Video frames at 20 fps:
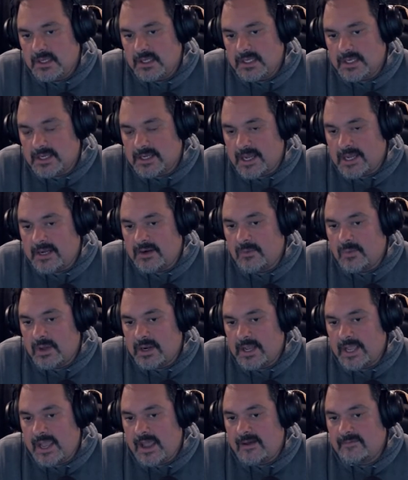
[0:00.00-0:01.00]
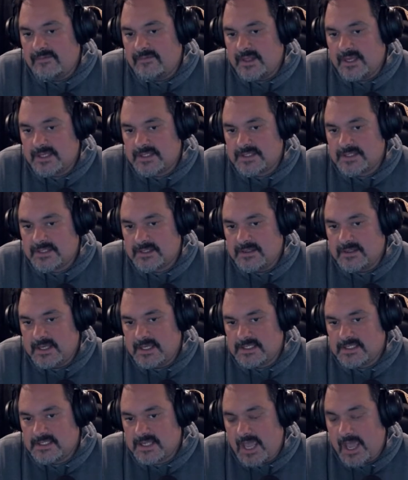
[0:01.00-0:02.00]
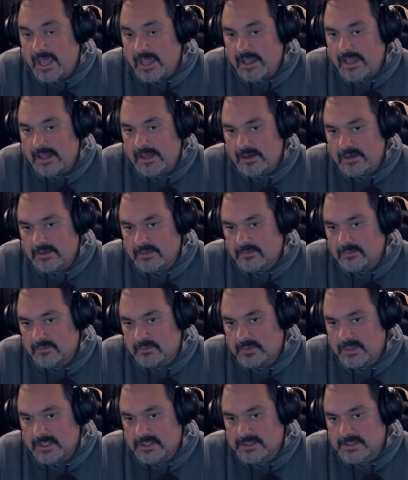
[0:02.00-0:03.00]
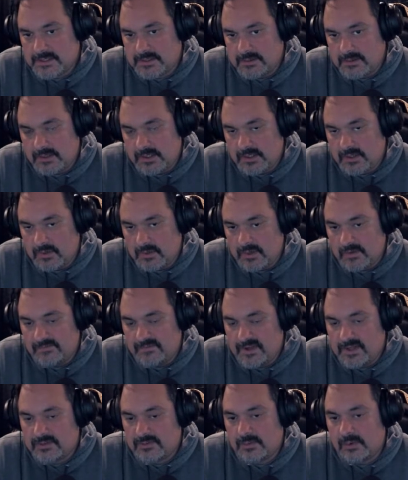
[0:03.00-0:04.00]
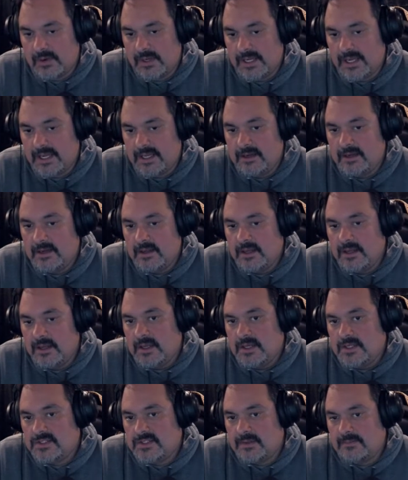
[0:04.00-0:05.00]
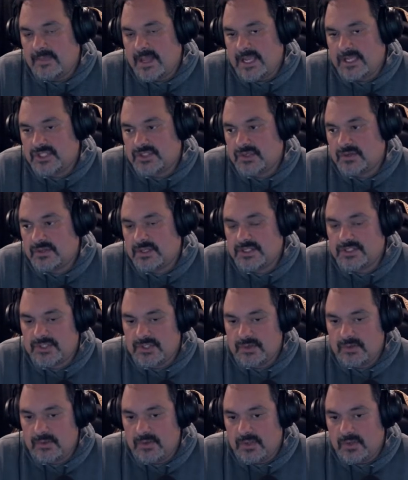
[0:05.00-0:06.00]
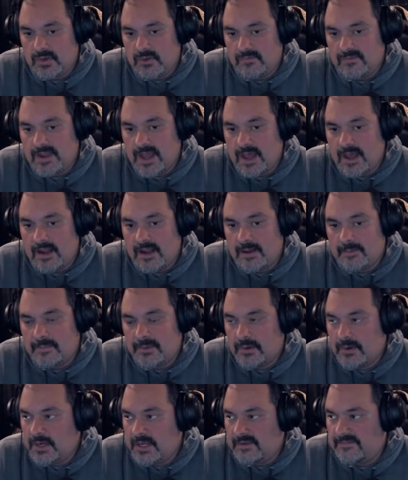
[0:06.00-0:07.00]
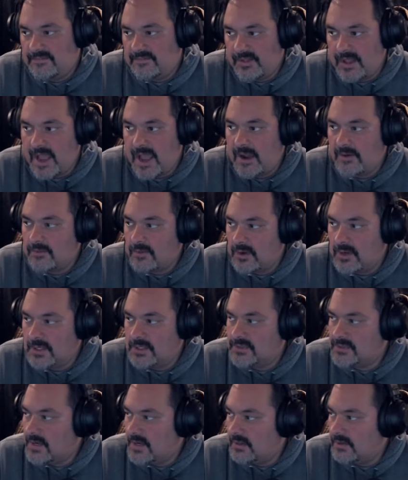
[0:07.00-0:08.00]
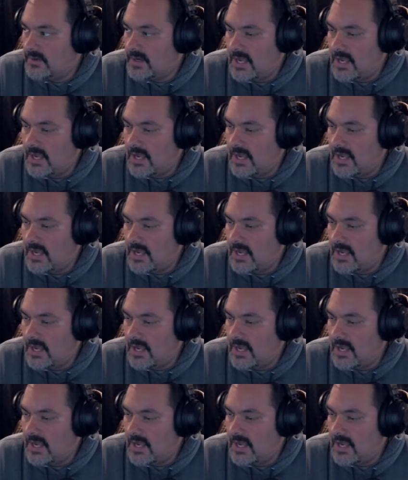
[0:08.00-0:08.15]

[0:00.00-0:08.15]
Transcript: you kind of want to have this, this head, this, you know, your fifth wheel head to make sure that you, you've got a pretty flat running trailer.